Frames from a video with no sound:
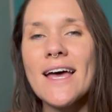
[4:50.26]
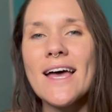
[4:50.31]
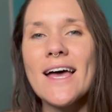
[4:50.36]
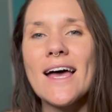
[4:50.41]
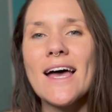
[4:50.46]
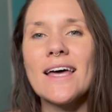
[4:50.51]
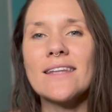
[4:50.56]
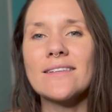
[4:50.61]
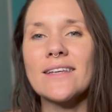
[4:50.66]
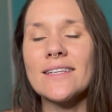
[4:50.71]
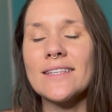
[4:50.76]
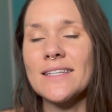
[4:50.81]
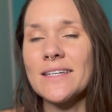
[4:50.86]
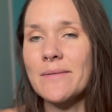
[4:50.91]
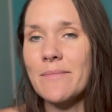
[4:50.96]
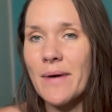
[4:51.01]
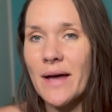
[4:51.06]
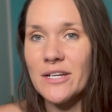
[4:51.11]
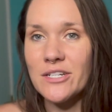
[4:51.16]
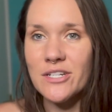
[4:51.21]
and let the
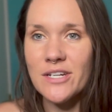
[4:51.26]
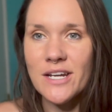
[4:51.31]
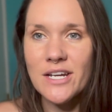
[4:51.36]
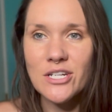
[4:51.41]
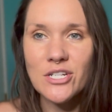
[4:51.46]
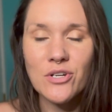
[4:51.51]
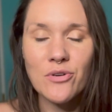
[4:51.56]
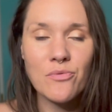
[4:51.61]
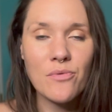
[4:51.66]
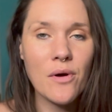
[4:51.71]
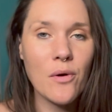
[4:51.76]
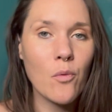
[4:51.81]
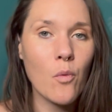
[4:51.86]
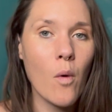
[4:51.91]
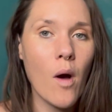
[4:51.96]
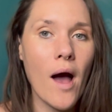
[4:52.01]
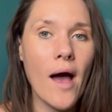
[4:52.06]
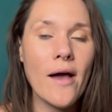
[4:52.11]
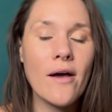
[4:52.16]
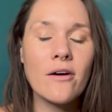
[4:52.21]
imagination run
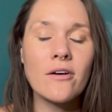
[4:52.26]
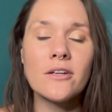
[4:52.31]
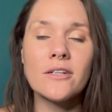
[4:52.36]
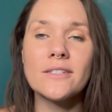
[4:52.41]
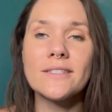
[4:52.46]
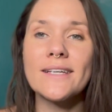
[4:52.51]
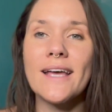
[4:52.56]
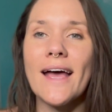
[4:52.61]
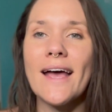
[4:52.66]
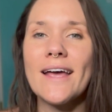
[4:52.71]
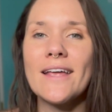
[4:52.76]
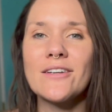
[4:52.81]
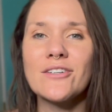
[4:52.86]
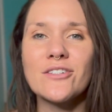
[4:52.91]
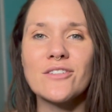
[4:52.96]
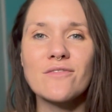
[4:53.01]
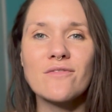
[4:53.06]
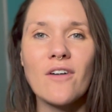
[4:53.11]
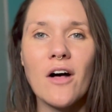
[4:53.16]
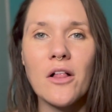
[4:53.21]
wild and
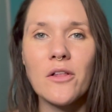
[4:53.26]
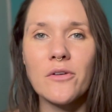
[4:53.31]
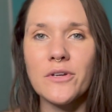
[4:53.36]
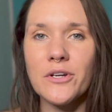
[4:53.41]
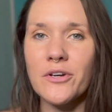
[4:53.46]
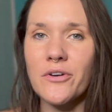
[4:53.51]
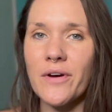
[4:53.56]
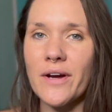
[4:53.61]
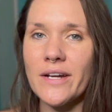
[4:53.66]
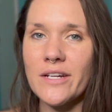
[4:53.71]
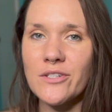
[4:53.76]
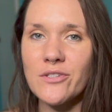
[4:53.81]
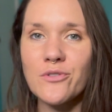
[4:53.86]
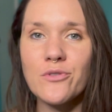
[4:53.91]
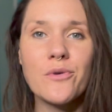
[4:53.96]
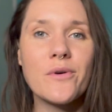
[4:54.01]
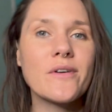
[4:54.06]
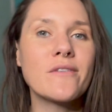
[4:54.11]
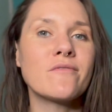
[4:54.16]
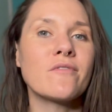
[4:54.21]
just follow your greatest
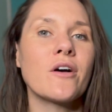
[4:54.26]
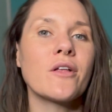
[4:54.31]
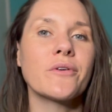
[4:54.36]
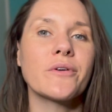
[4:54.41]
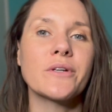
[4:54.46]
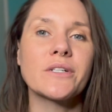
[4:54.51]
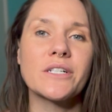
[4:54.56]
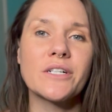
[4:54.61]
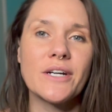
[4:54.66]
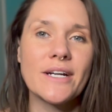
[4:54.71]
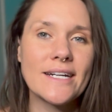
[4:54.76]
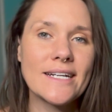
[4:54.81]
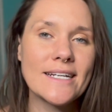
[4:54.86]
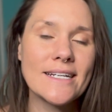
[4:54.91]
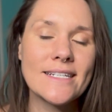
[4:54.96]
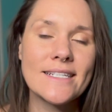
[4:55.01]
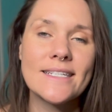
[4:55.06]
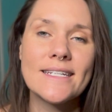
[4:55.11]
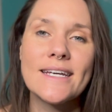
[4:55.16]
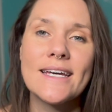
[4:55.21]
joy, follow your
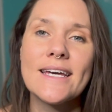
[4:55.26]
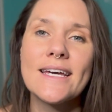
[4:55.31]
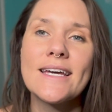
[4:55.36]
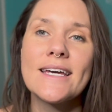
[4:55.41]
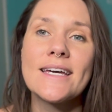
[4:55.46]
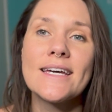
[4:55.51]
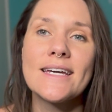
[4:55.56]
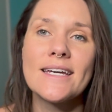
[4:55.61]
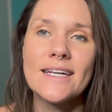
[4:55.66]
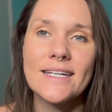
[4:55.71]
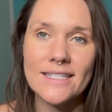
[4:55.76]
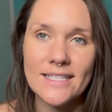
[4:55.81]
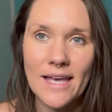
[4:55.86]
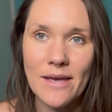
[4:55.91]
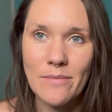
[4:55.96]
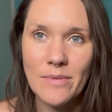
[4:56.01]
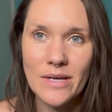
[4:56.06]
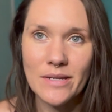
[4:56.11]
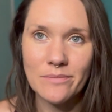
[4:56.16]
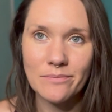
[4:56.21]
greatest excitement.